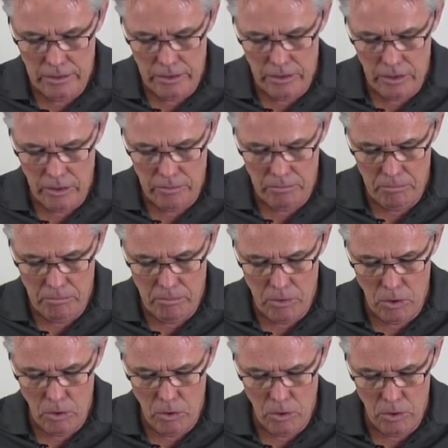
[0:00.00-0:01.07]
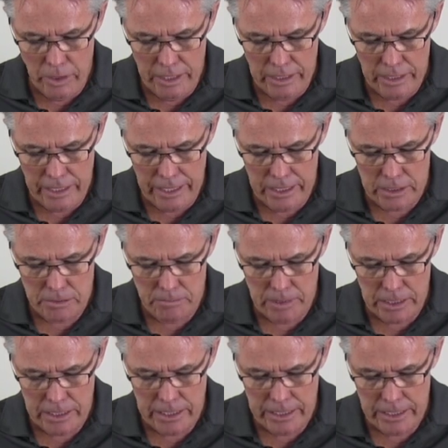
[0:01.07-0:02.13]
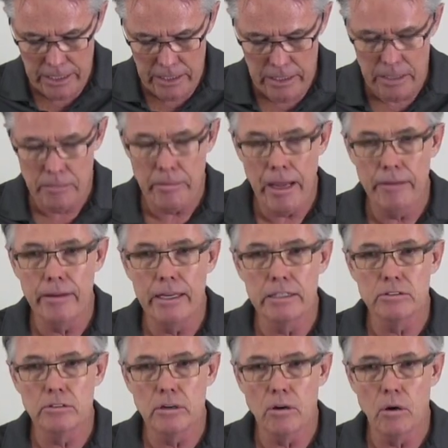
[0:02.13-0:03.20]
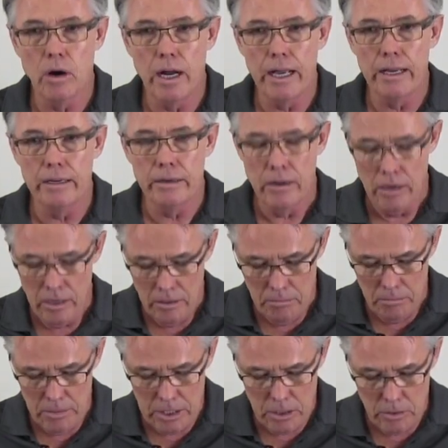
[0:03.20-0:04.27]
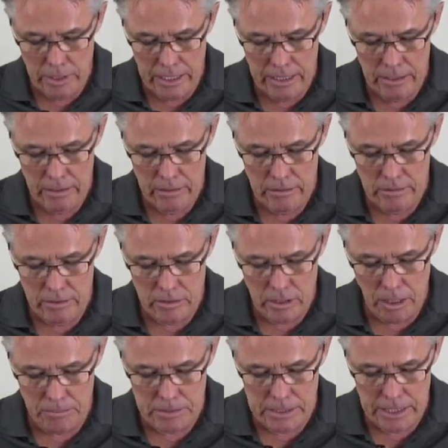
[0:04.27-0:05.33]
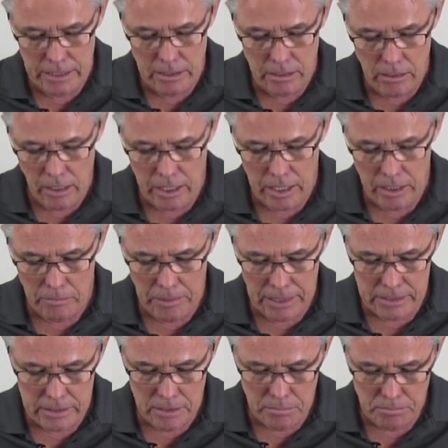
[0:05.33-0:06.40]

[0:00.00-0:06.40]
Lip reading: you know, more engagement here than maybe is required between the top sear and the cocking piece.